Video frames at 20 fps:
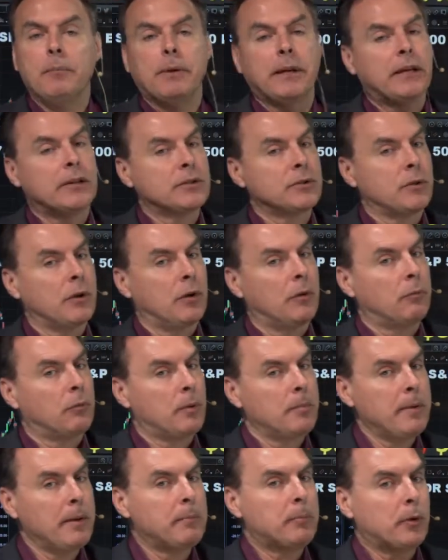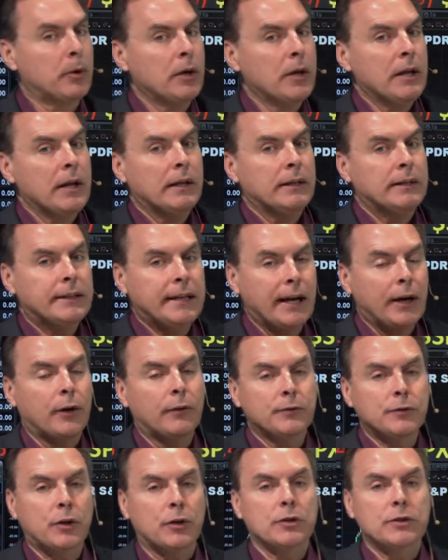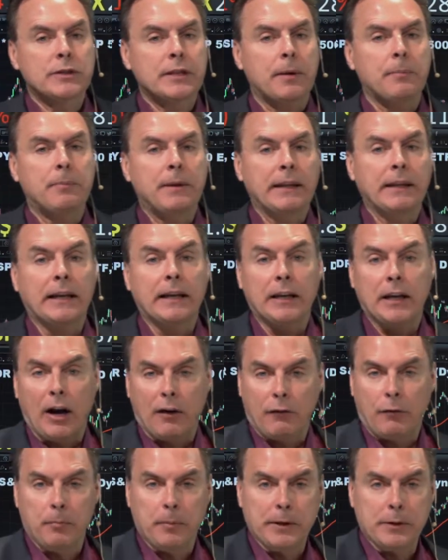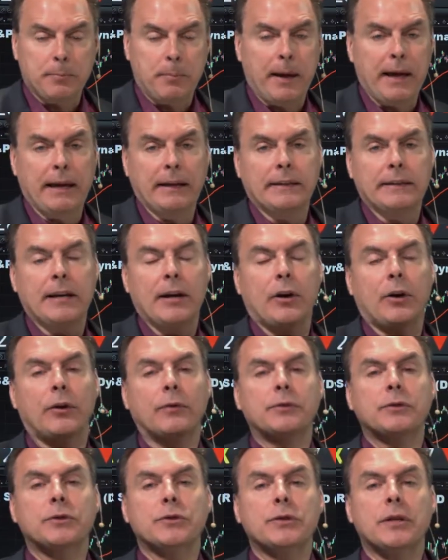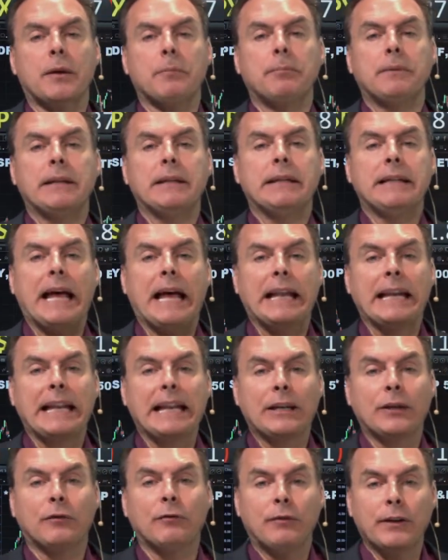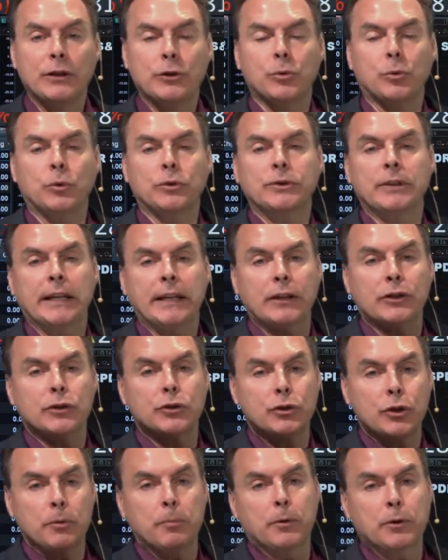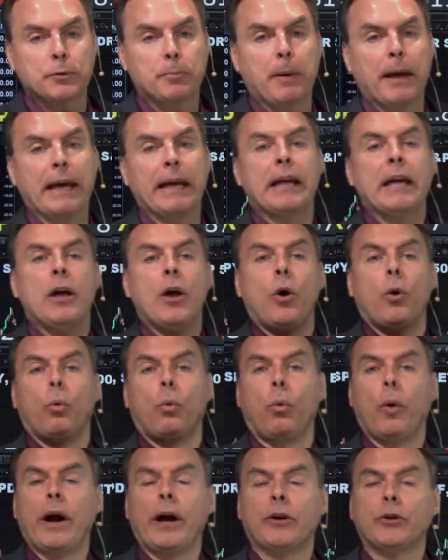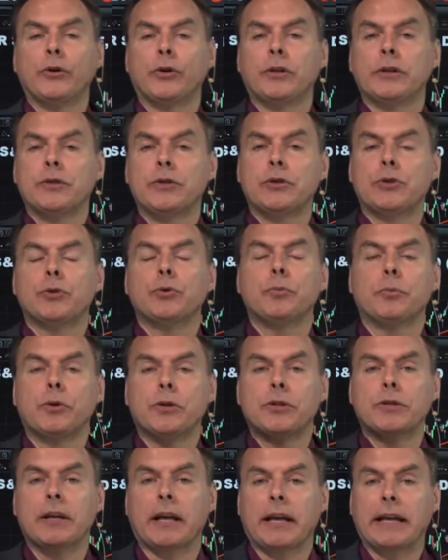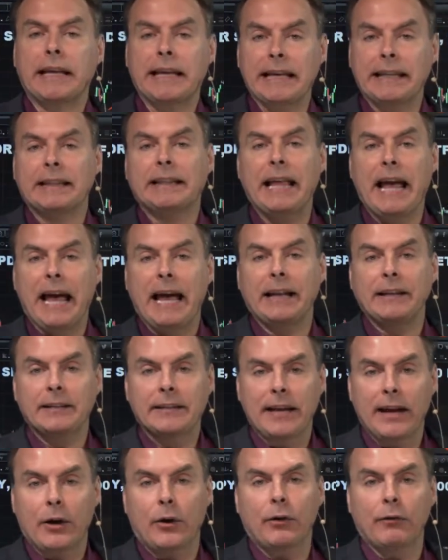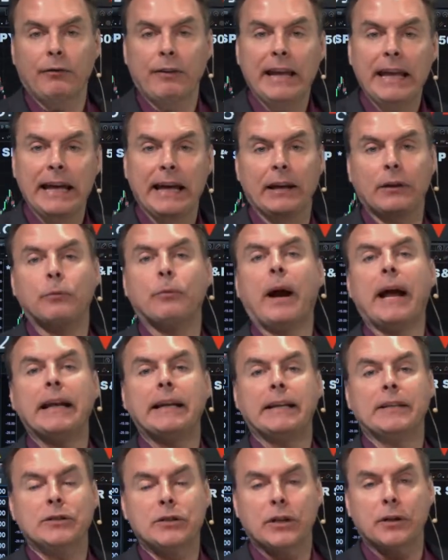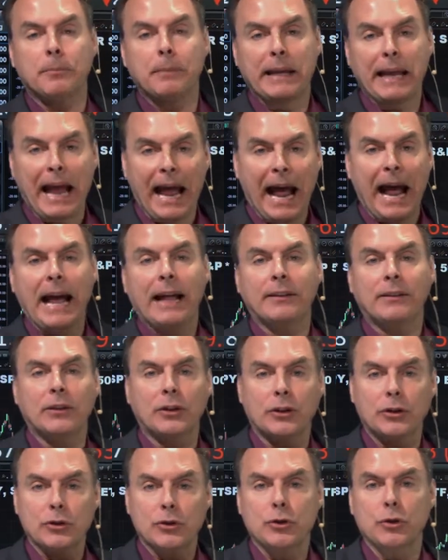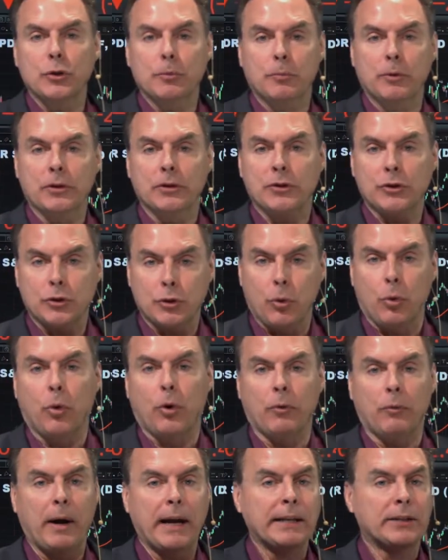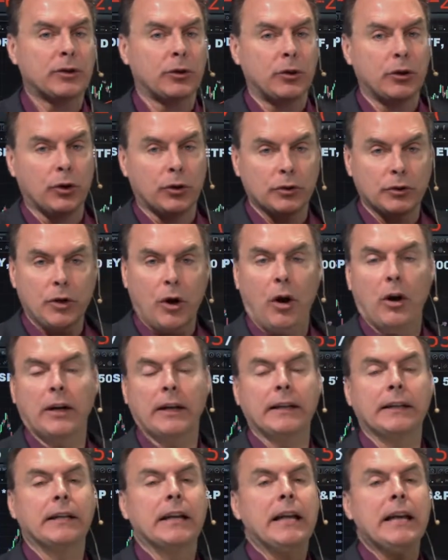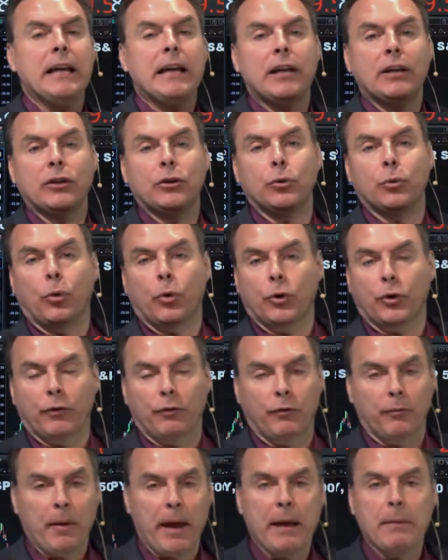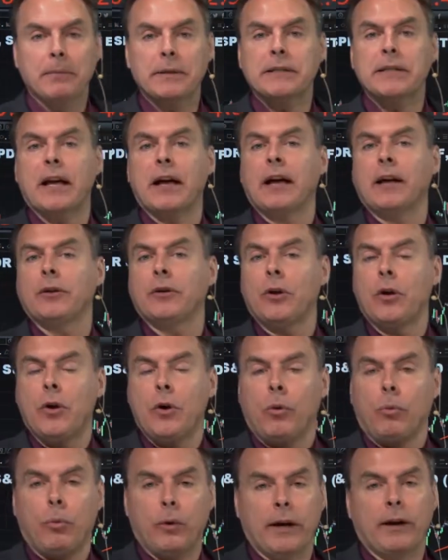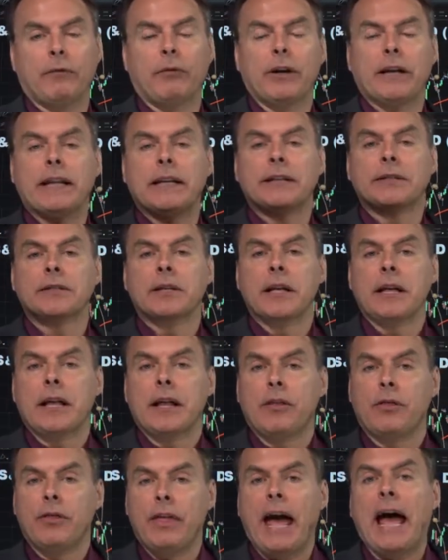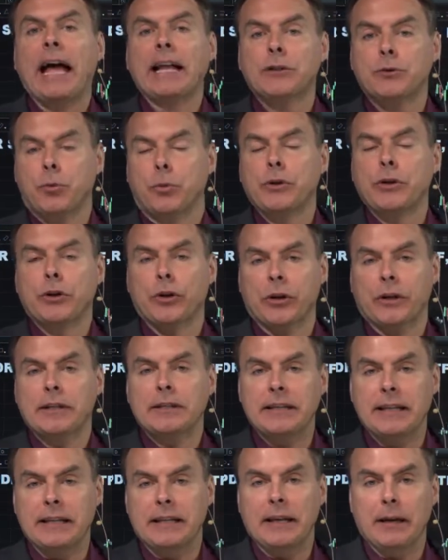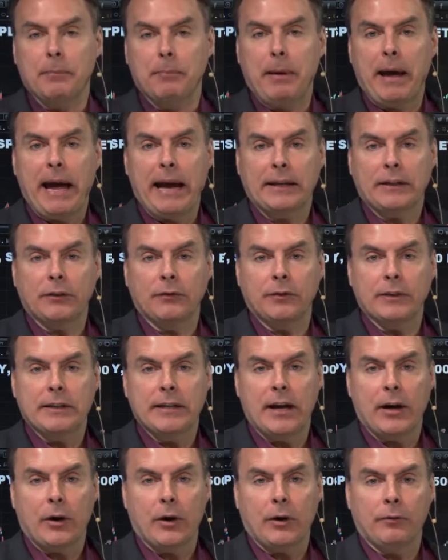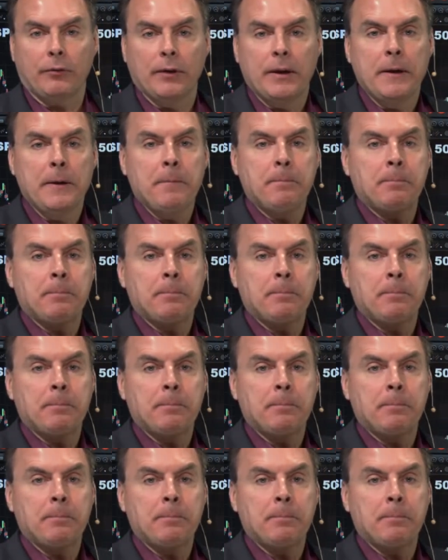Because remember, tariffs aren't something that governments pay. Tariffs are something that individuals and consumers pay. Where do consumers get that tariff hit, right? It's going to be at the consumer store, right? So you go to Target, you order from Amazon, whatever it is. That's where you're going to see the impact of the tariff.